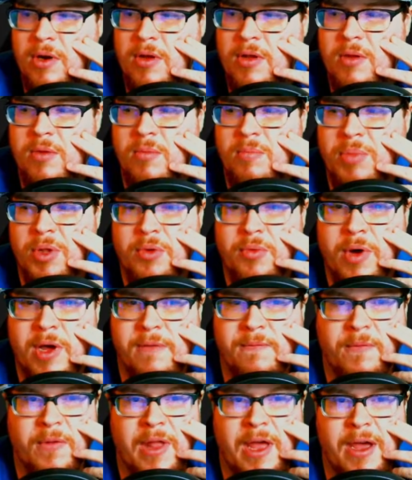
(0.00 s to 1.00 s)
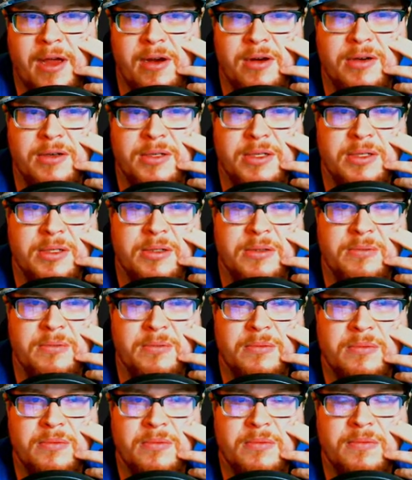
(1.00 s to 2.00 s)
you blue-white flyers?
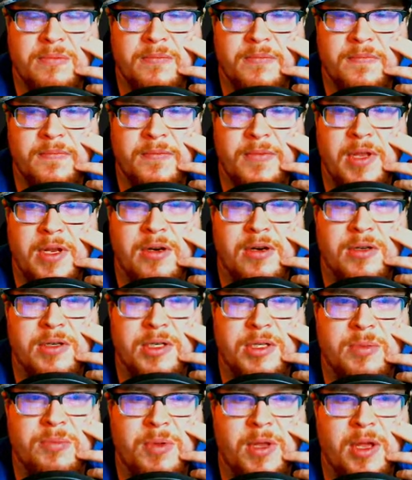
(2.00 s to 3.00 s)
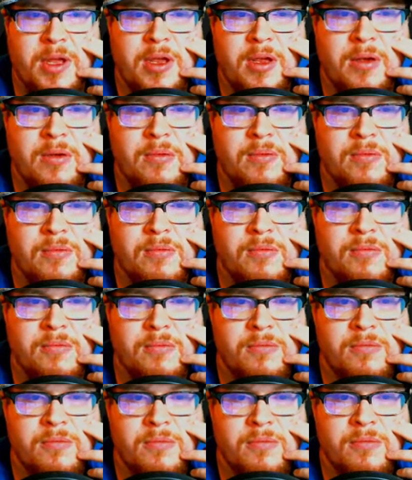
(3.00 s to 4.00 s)
And you're just playing
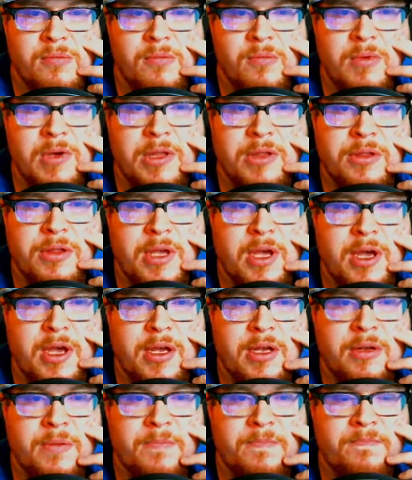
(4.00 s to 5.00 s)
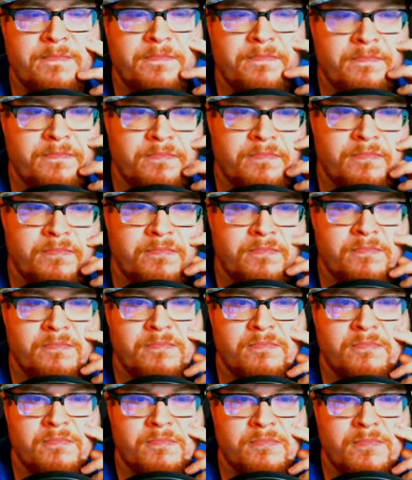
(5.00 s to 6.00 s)
with uh,
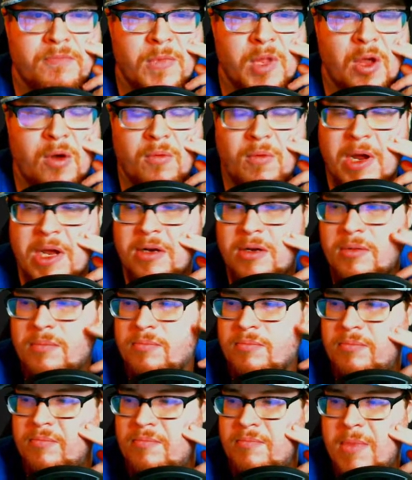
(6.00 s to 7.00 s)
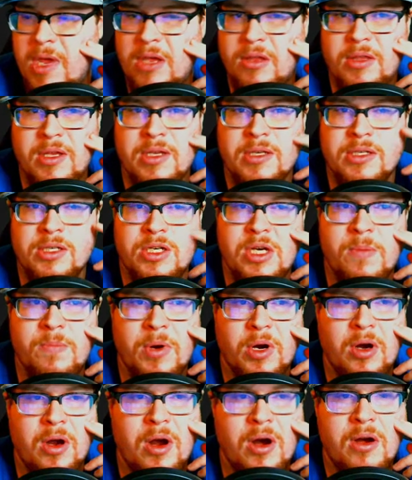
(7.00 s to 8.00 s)
a random make things
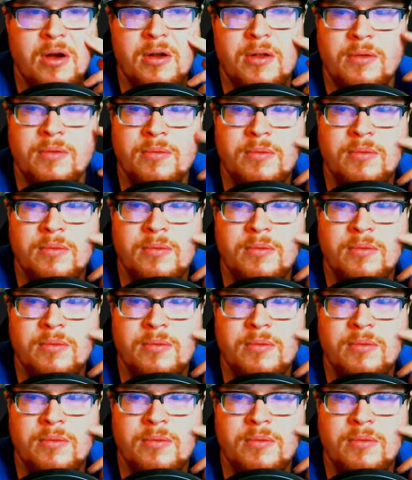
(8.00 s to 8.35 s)
cheaper card?